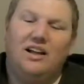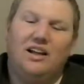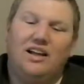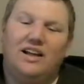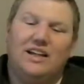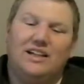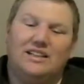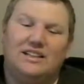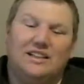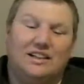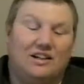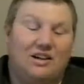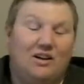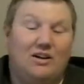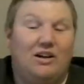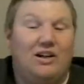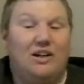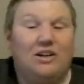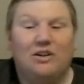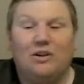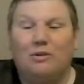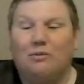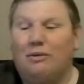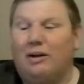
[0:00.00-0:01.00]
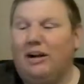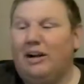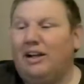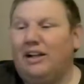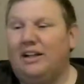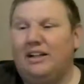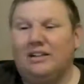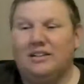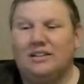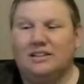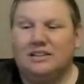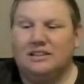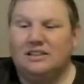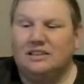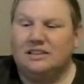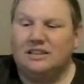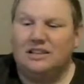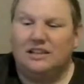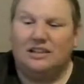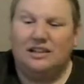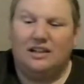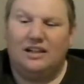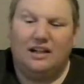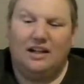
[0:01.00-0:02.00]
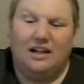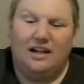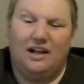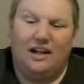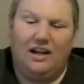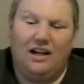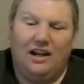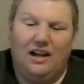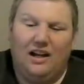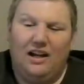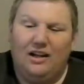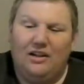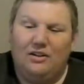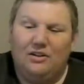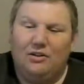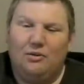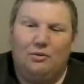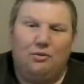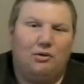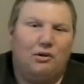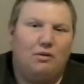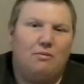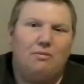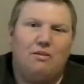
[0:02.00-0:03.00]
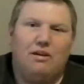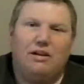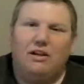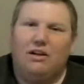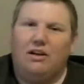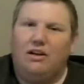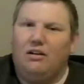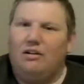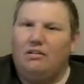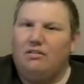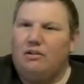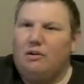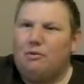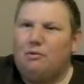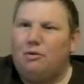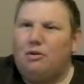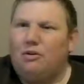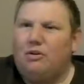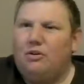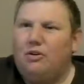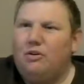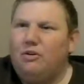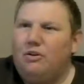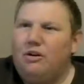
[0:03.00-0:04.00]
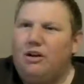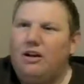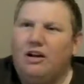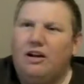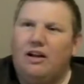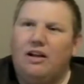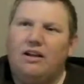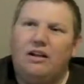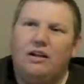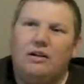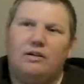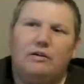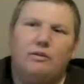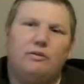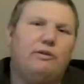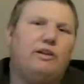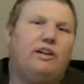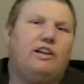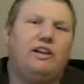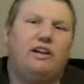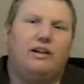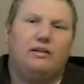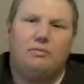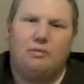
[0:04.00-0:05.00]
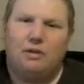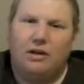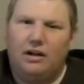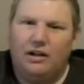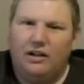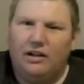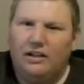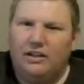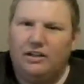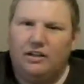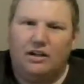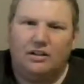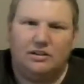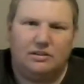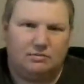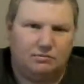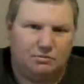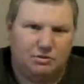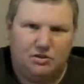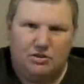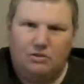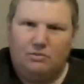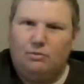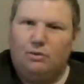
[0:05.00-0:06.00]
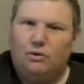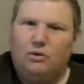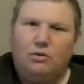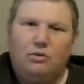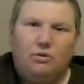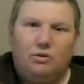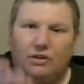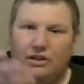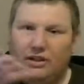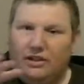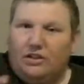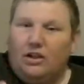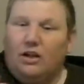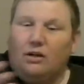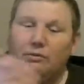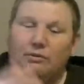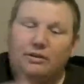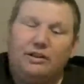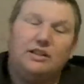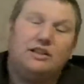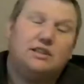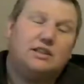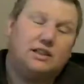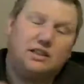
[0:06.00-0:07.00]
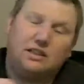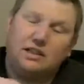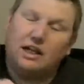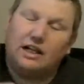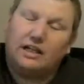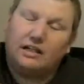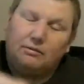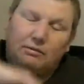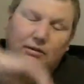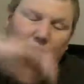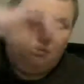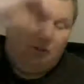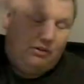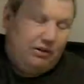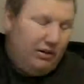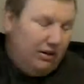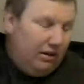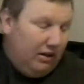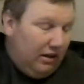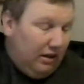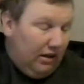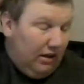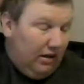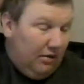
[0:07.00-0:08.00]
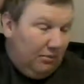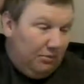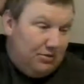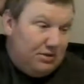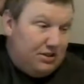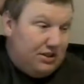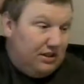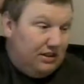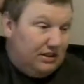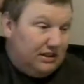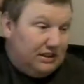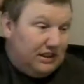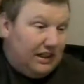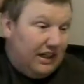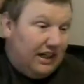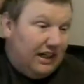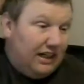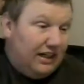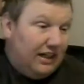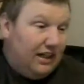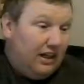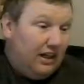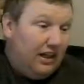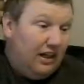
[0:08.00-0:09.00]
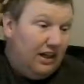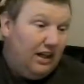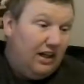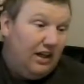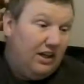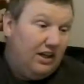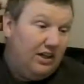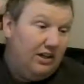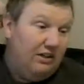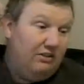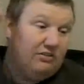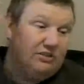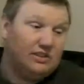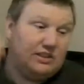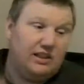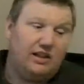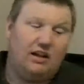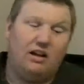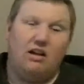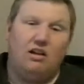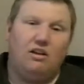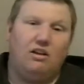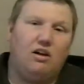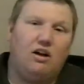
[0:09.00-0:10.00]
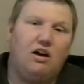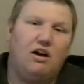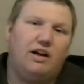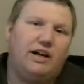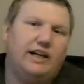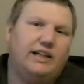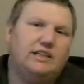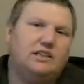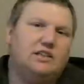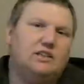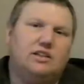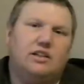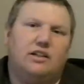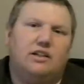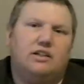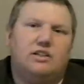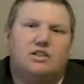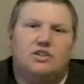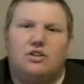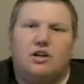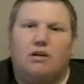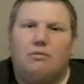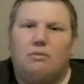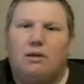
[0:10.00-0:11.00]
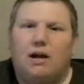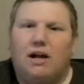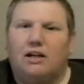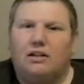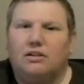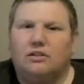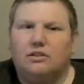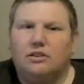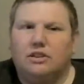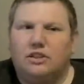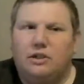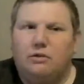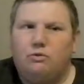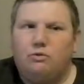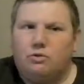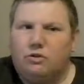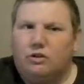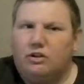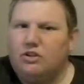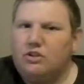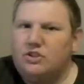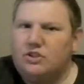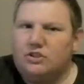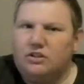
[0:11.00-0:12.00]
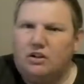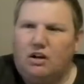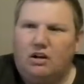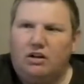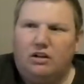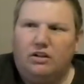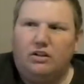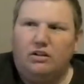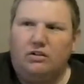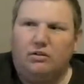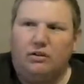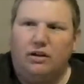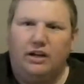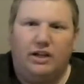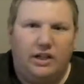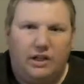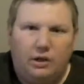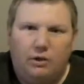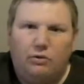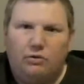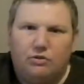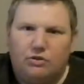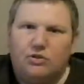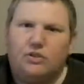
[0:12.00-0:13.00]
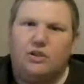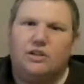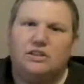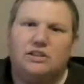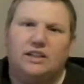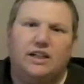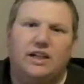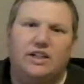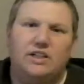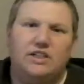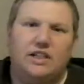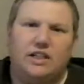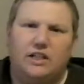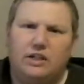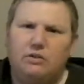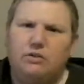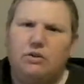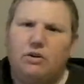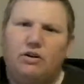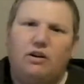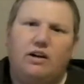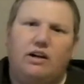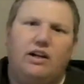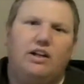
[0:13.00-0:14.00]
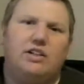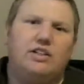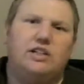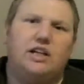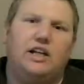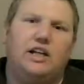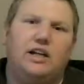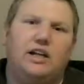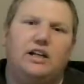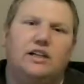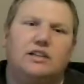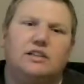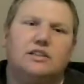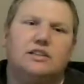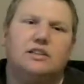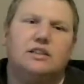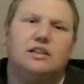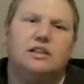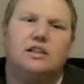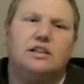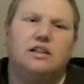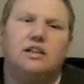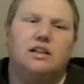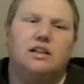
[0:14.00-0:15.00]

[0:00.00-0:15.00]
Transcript: He's like, oh, I don't know, man. He goes, I don't know where I'm, you know, I want to do it. Let me think about it. He talks to Michelle McCool, and they talk about this in the documentary. Michelle's like, you've said all along, he's as good as Shawn Michaels. You trust Shawn in the ring. You can trust AJ. You know how AJ is.